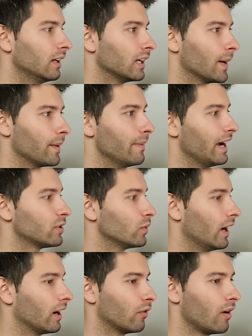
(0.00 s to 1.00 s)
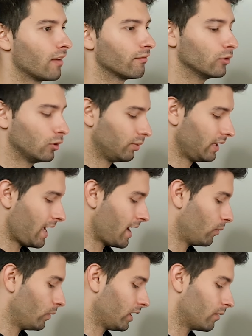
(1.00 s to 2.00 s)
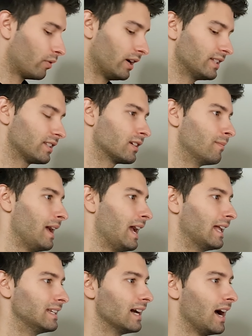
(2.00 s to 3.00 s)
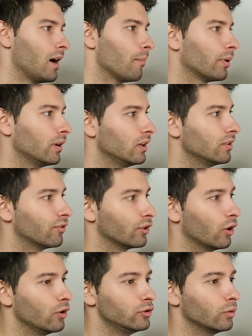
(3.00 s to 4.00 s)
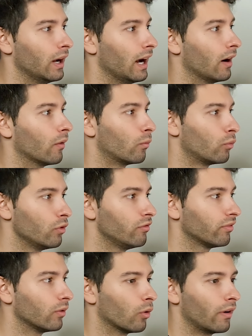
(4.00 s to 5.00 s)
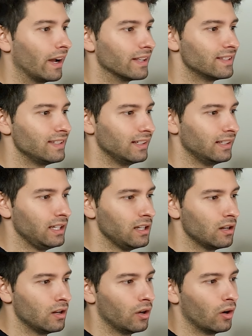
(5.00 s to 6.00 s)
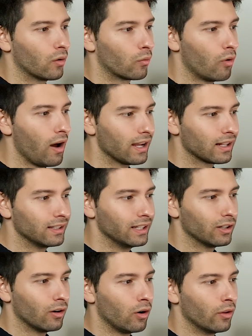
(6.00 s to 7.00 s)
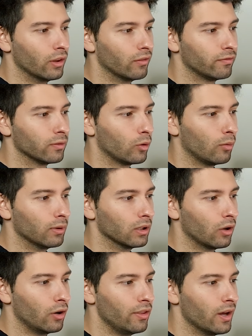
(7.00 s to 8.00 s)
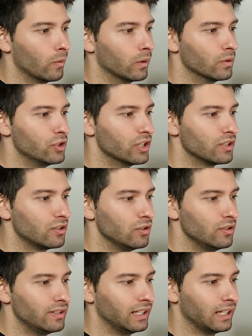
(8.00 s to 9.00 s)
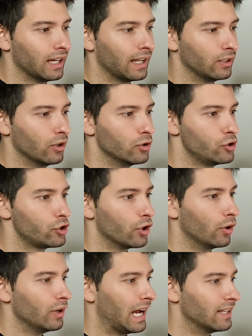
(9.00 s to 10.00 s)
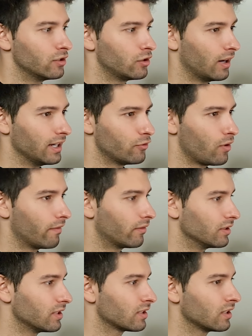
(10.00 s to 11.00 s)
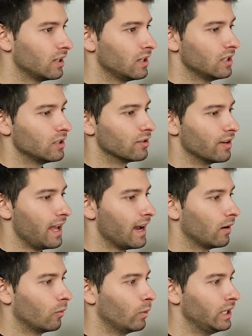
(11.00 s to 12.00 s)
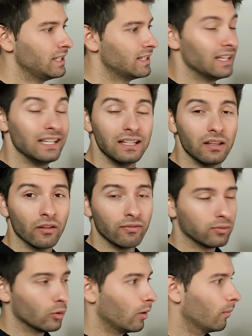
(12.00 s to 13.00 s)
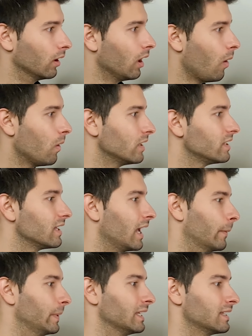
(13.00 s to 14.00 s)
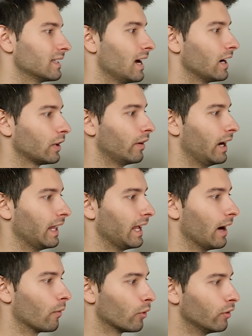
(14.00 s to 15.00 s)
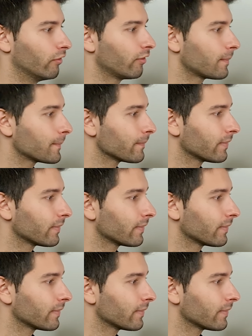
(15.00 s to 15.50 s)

Coming back to our ground floor plan, we're gonna press Command up to go to our roof or our ceiling, right click on the floor below that we were just using and go show as trace reference. So now we see the floor below us and we can start creating our roof.